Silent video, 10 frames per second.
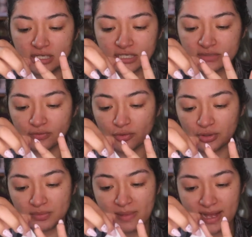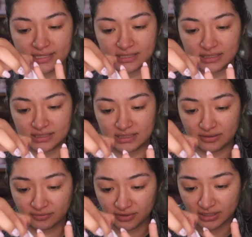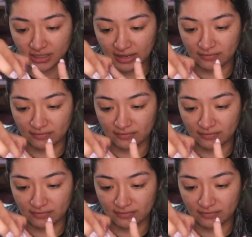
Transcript: does fold their mask differently.